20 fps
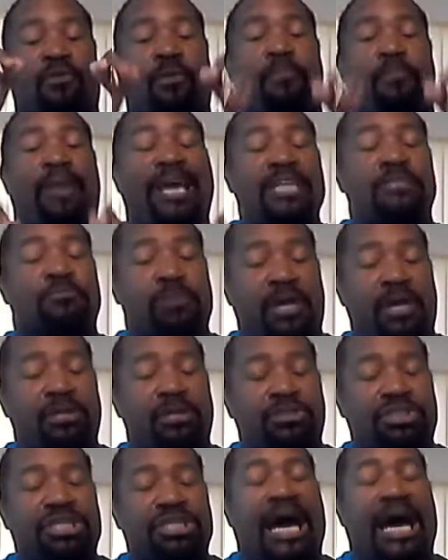For a bass
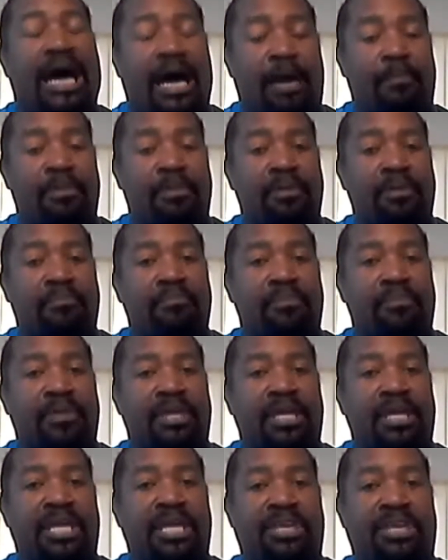player's job
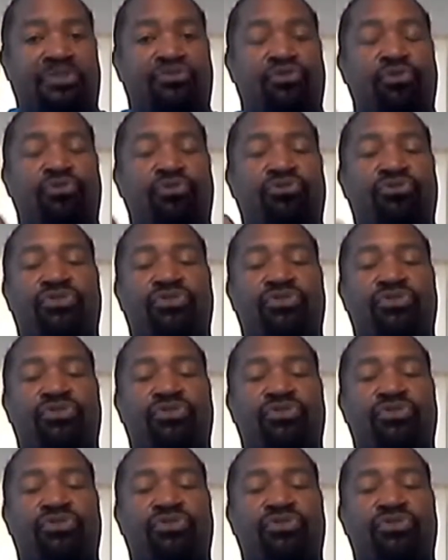is